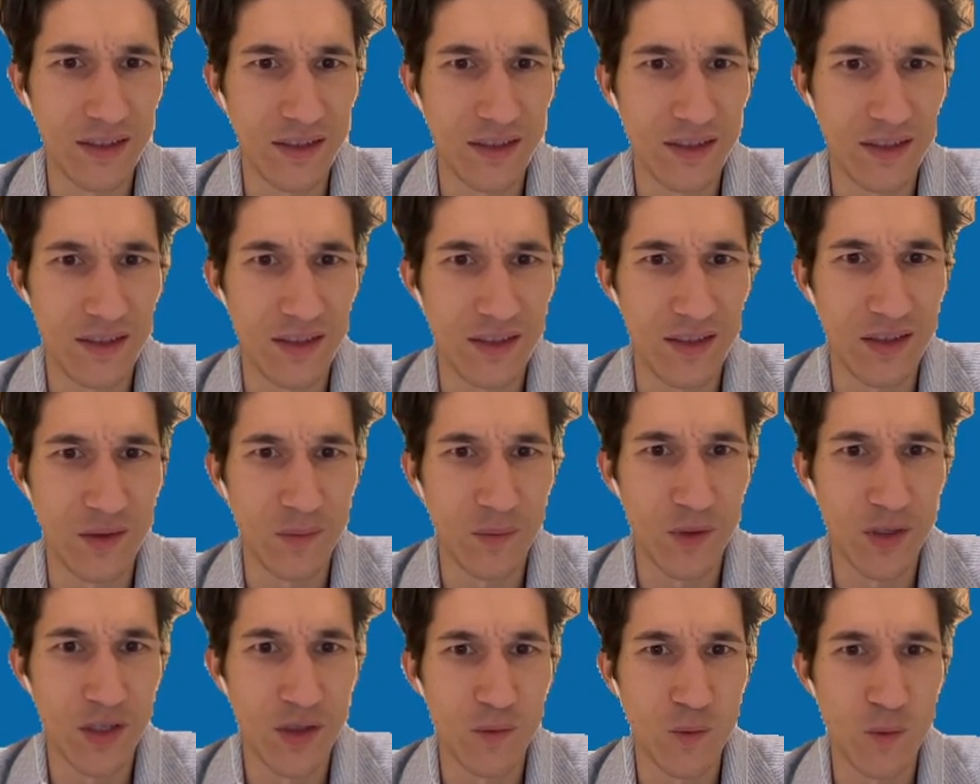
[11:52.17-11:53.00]

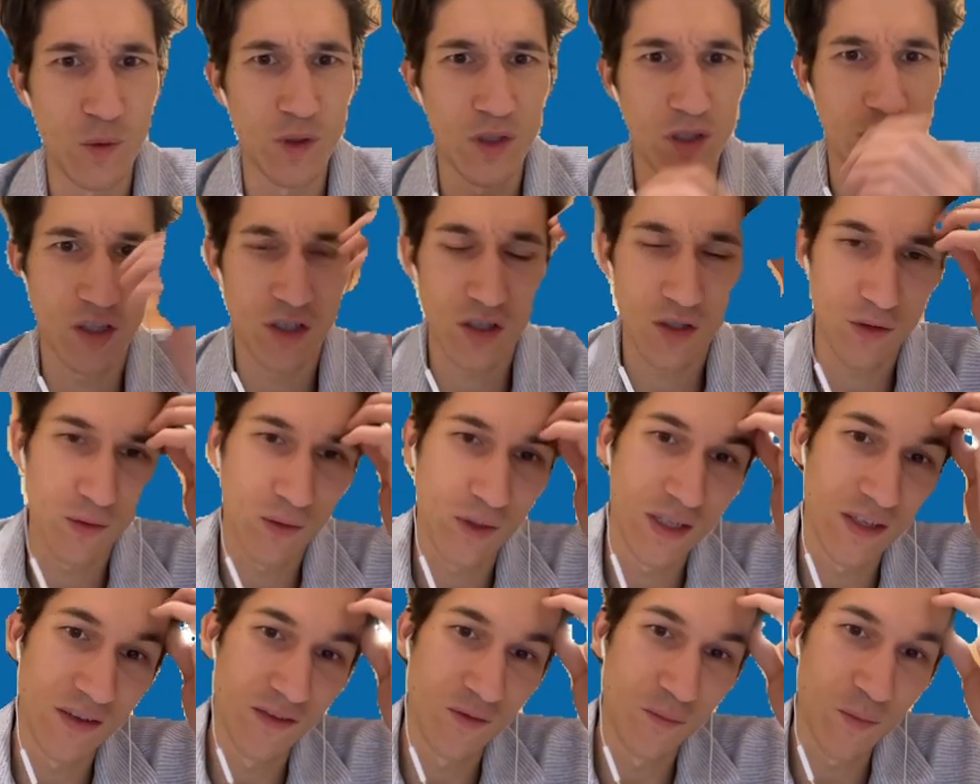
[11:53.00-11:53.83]
somebody wants to
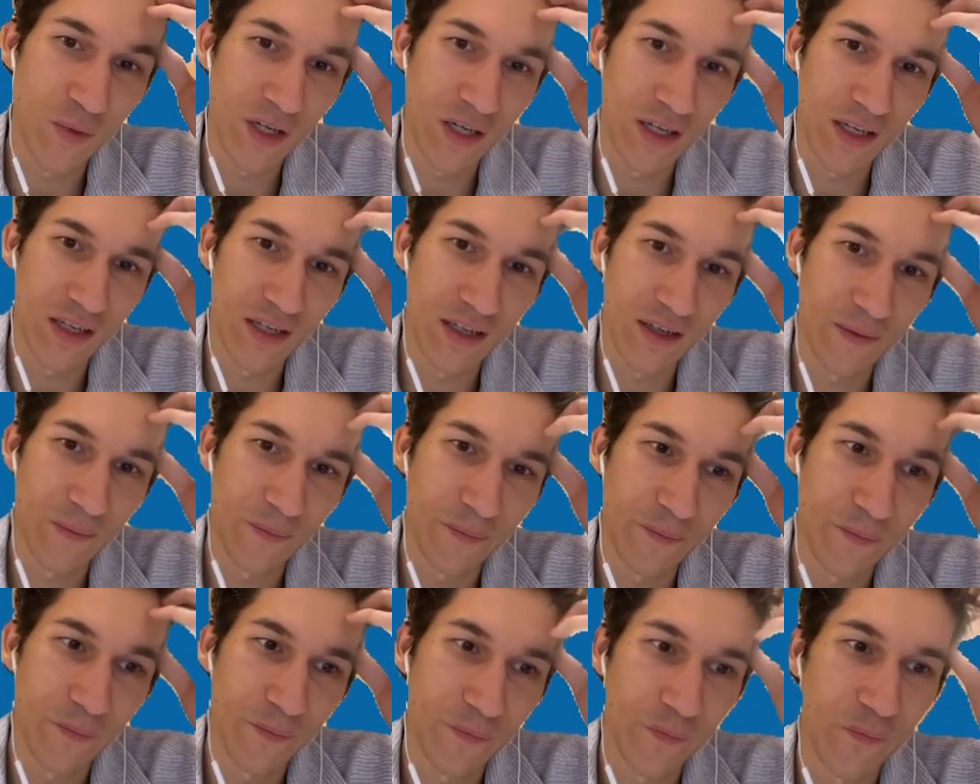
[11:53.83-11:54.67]
give me
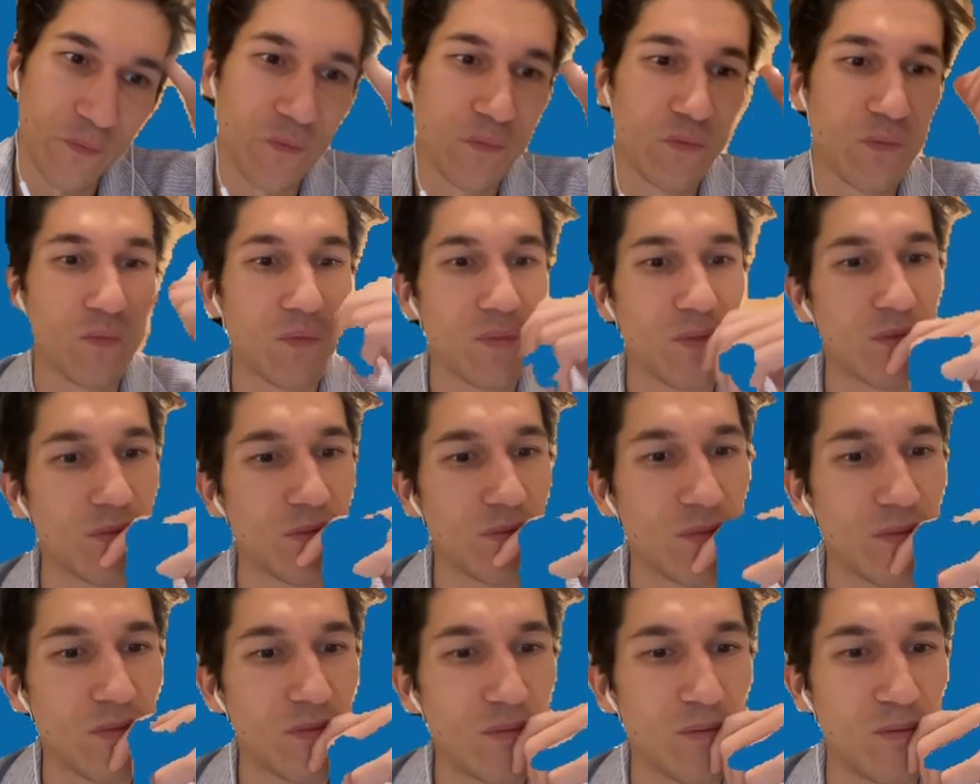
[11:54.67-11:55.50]

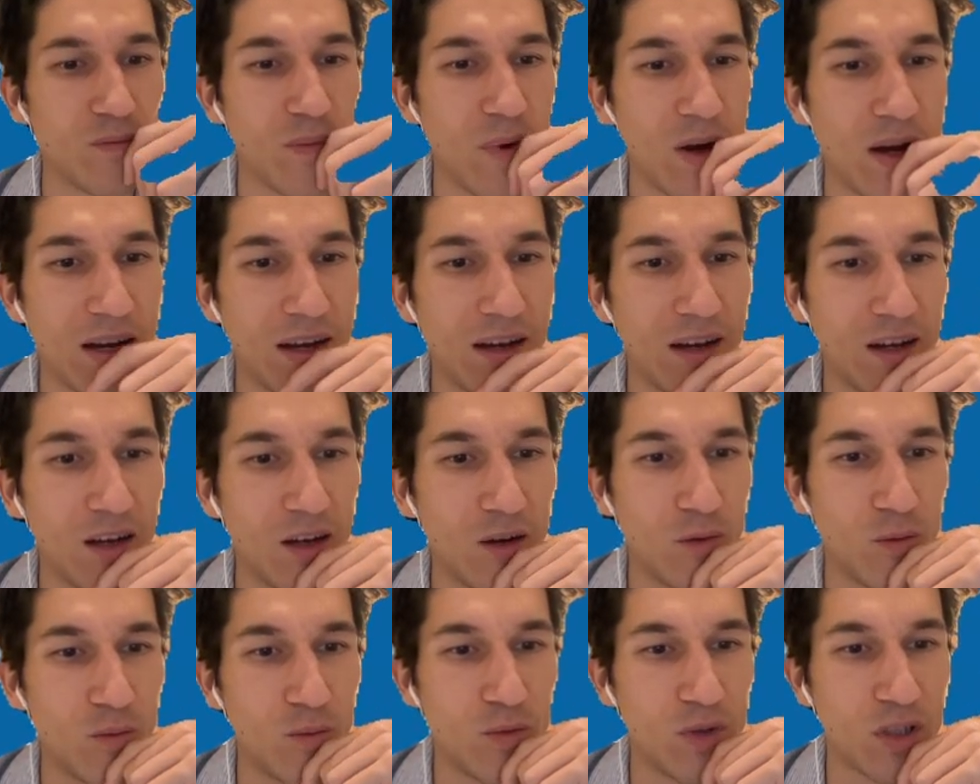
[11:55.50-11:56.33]

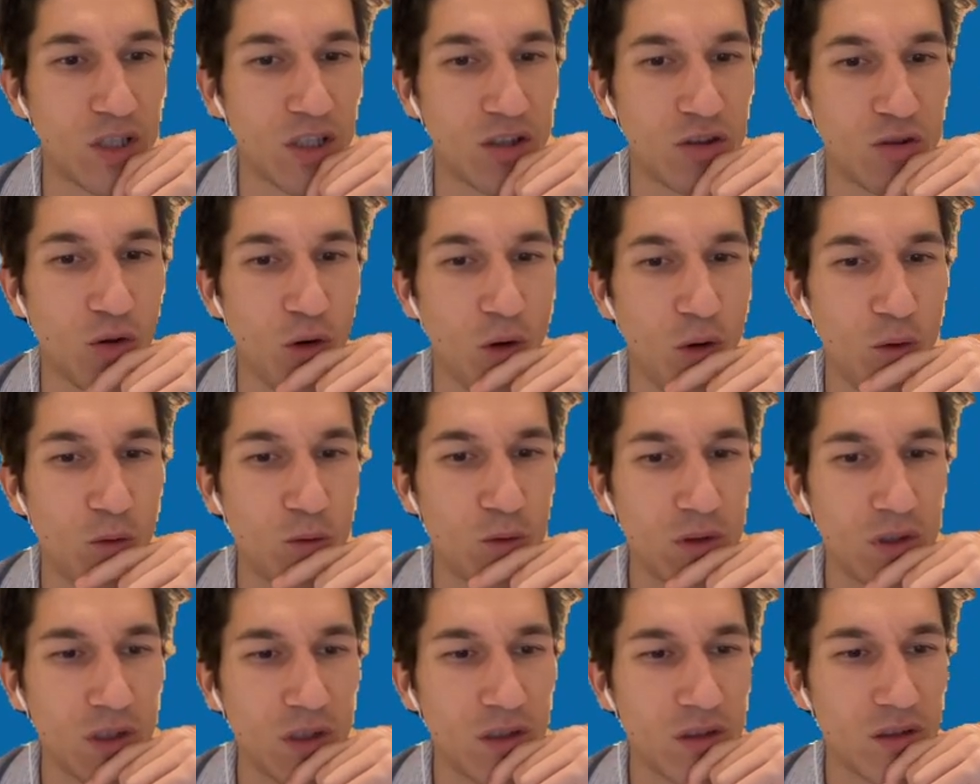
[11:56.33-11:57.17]
the
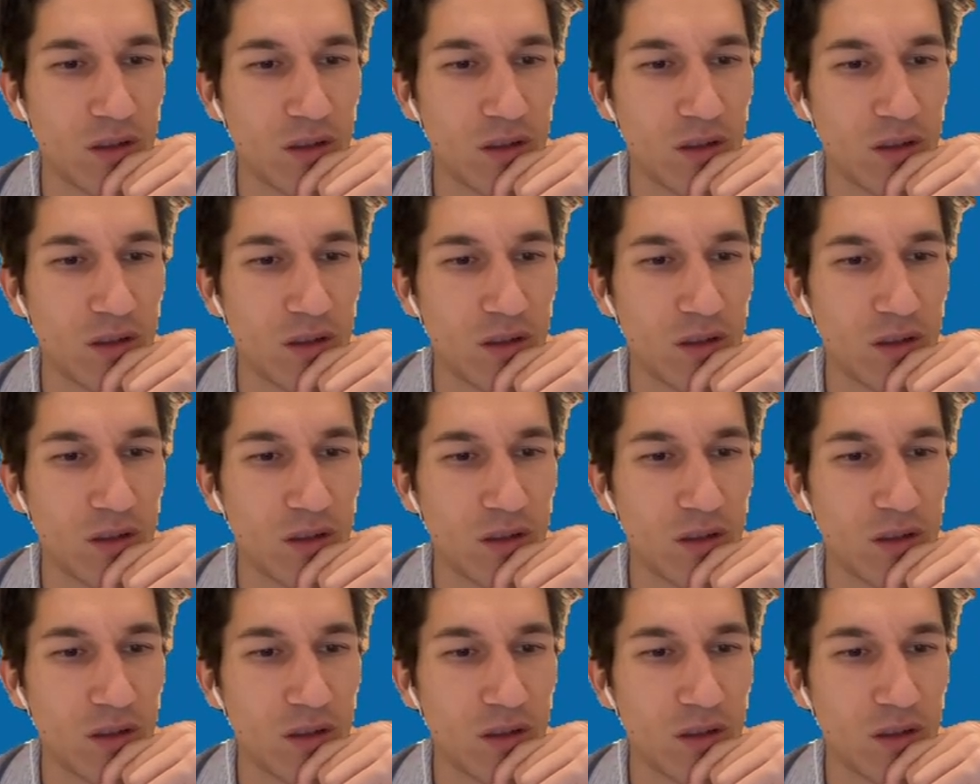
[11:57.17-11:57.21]
stone.